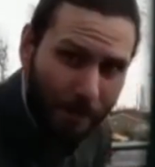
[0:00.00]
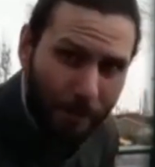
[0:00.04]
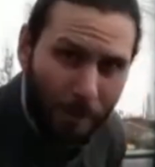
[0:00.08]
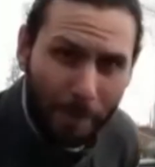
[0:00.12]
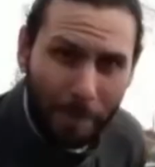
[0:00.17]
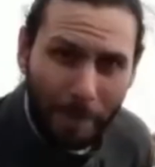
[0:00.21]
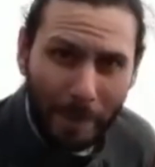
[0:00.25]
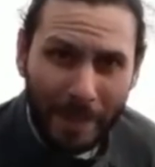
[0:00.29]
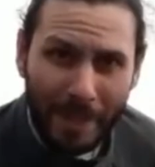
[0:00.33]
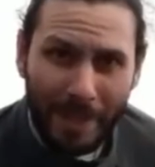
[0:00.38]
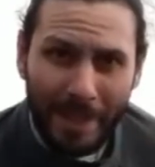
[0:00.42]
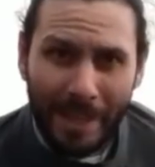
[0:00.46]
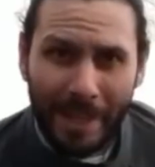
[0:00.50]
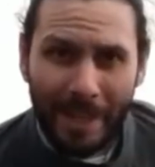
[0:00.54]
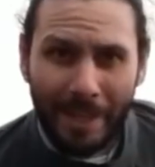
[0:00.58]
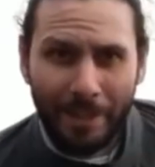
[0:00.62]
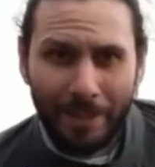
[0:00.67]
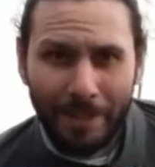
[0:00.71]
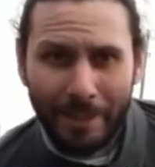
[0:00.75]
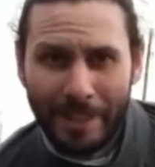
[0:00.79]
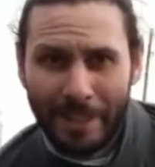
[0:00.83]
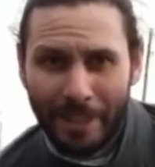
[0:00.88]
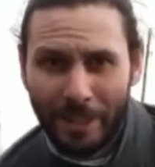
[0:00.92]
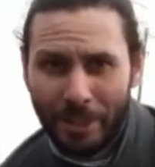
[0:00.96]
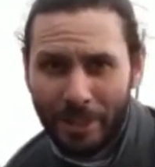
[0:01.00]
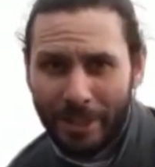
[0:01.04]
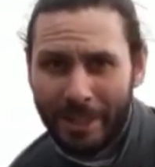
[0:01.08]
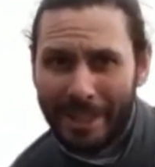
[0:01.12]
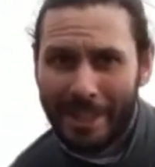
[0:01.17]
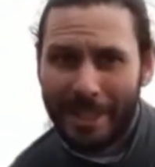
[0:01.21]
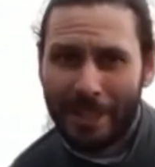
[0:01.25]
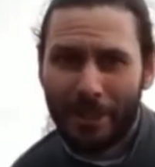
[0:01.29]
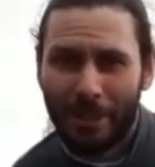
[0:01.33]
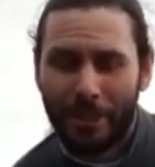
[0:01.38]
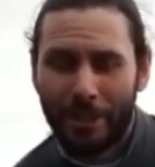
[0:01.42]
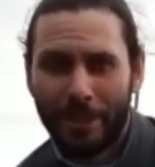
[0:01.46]
repeat that on each
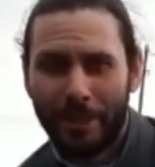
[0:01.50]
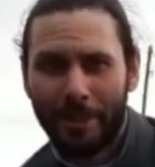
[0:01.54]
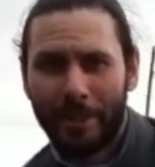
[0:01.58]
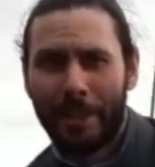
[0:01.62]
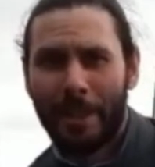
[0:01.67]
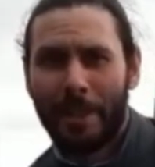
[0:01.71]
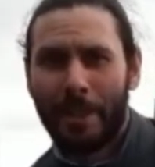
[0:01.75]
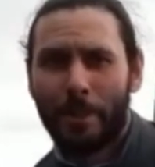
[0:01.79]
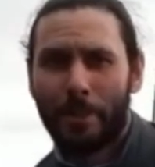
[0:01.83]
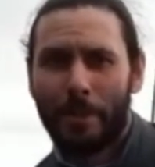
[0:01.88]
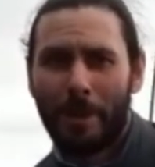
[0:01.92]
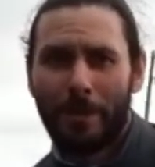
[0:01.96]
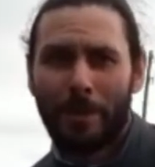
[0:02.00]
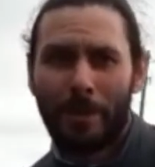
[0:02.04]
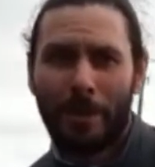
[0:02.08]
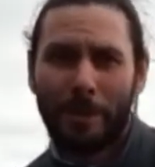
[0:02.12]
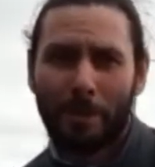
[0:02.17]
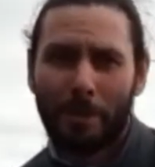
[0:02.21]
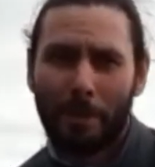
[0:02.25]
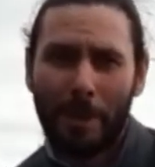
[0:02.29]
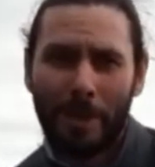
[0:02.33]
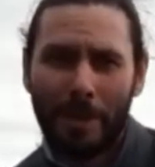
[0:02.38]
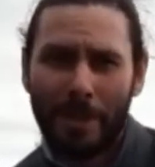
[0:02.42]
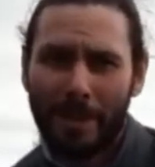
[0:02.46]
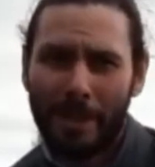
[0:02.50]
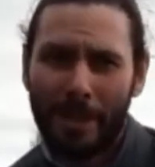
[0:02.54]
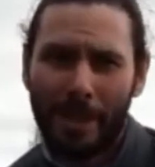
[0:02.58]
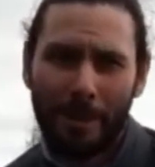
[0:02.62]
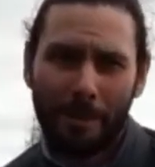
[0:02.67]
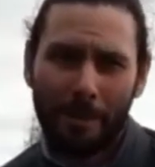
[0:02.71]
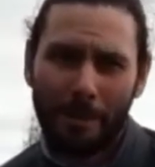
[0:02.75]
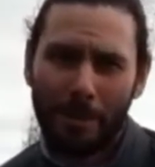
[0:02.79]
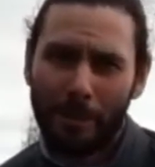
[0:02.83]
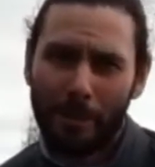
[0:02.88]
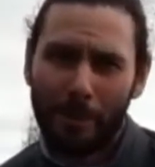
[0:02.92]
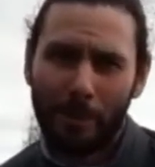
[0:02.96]
station, whether it's press
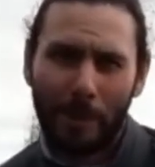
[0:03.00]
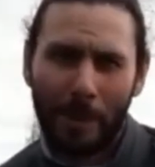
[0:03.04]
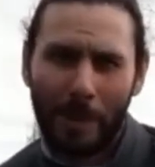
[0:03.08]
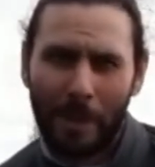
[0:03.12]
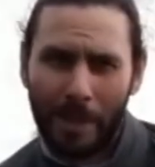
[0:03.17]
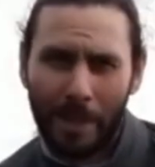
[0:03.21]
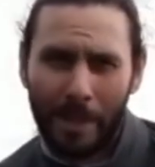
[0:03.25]
ups,